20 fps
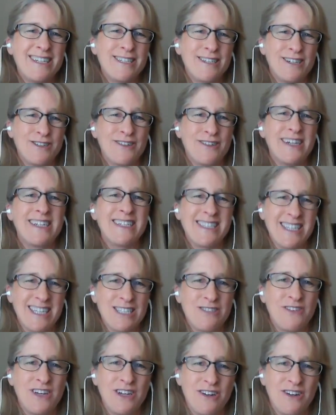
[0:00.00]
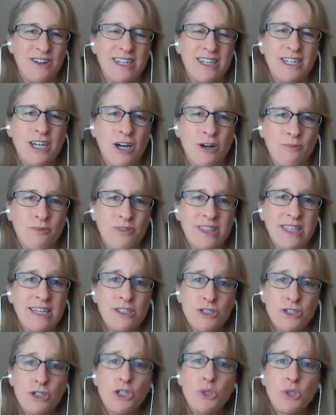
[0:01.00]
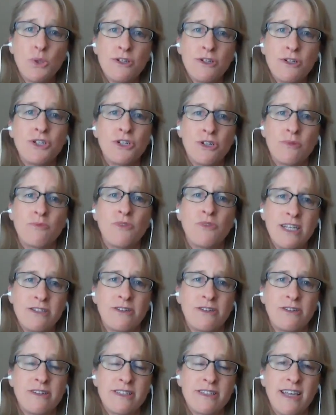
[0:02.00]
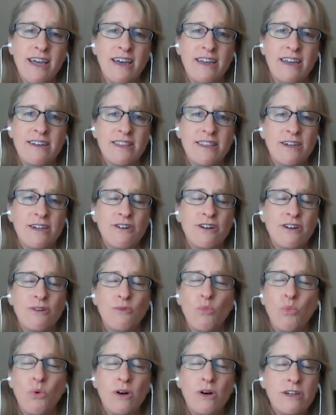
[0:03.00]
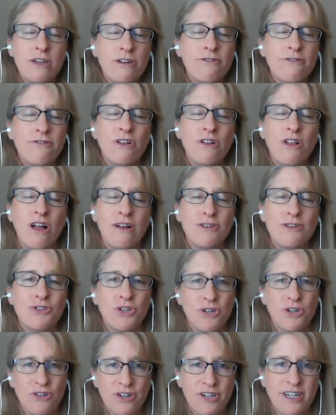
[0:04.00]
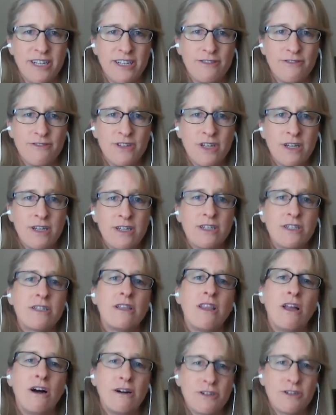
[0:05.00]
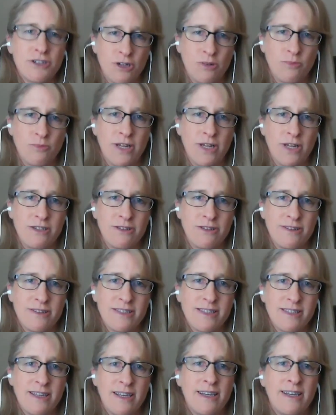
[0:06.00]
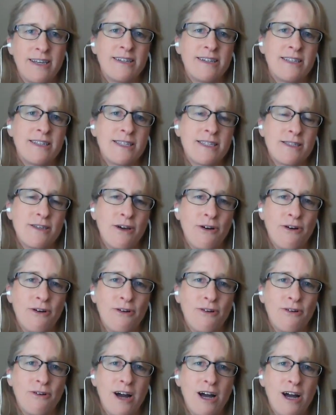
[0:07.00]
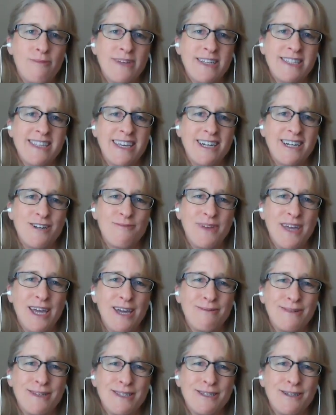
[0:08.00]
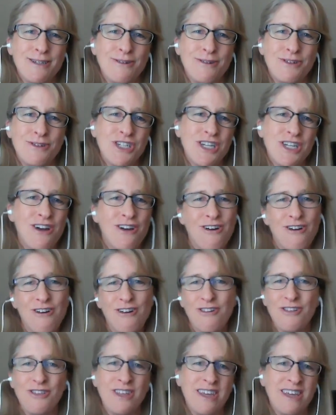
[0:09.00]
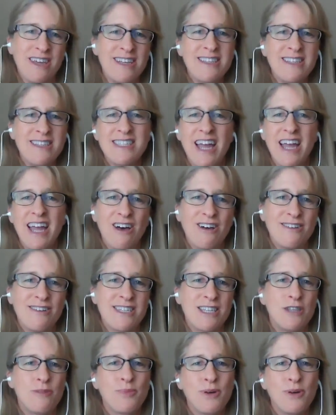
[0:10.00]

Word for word: to create a six figure income with these short term rentals. And they're a wonderful alternative to long term rentals. So I'm excited to be able to share the ins and outs and the